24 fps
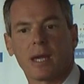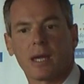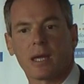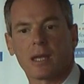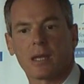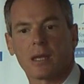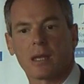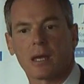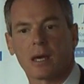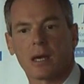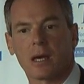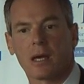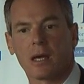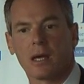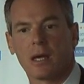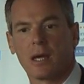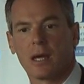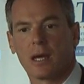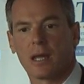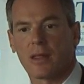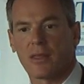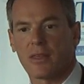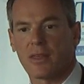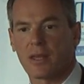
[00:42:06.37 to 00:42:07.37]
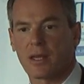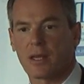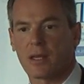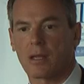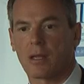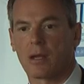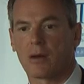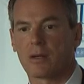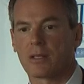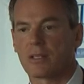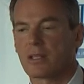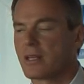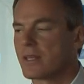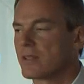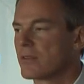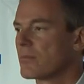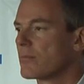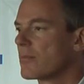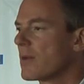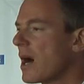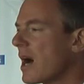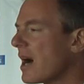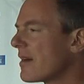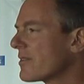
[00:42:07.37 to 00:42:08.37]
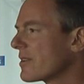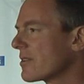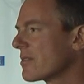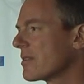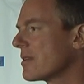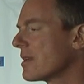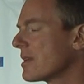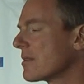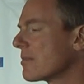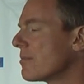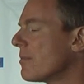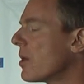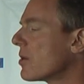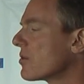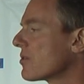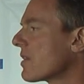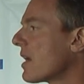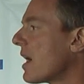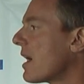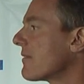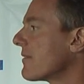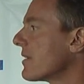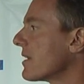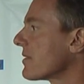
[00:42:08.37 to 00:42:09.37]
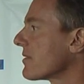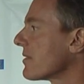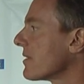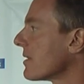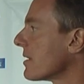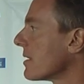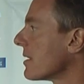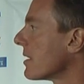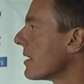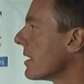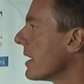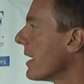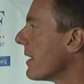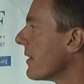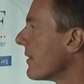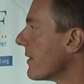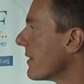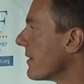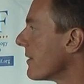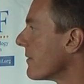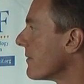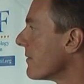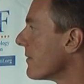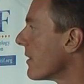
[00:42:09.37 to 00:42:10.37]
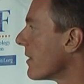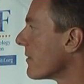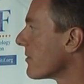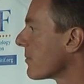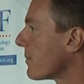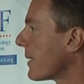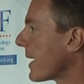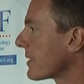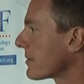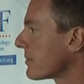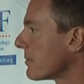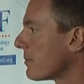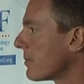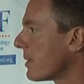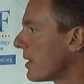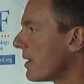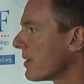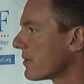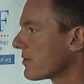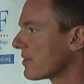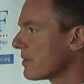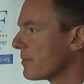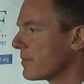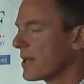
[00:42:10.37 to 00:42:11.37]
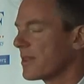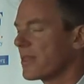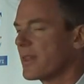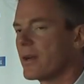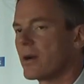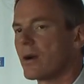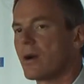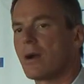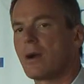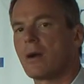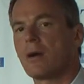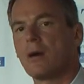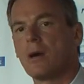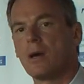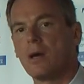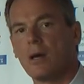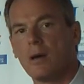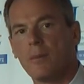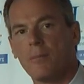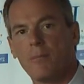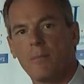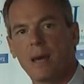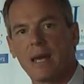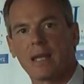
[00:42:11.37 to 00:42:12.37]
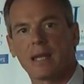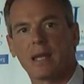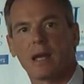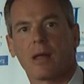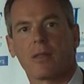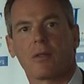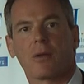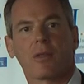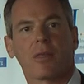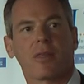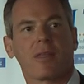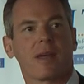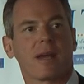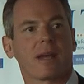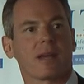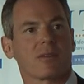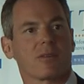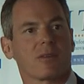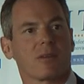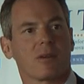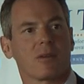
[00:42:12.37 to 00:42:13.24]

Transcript: And I think it's most obvious in the area of spectrum policy, but there are many other things.